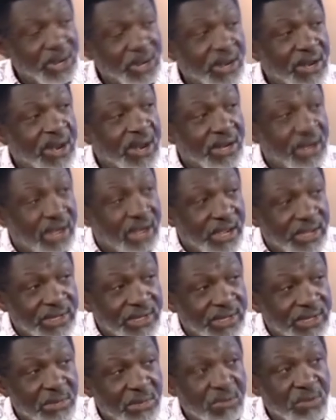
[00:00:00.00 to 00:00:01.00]
playing out in
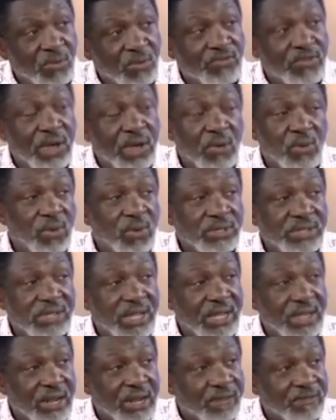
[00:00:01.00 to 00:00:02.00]
Nigeria may be far worse
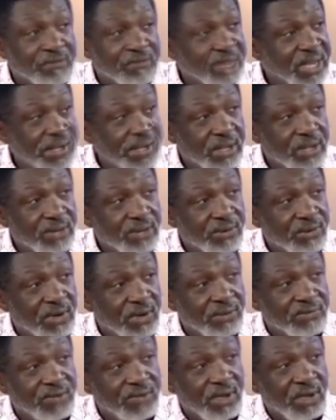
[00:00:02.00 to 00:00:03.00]
than that of, you
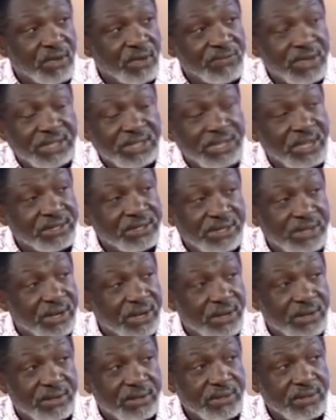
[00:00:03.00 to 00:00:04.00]
know, of
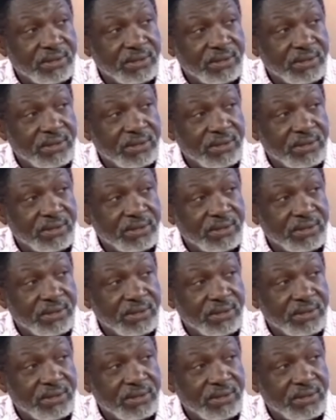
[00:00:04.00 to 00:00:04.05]
Argentina.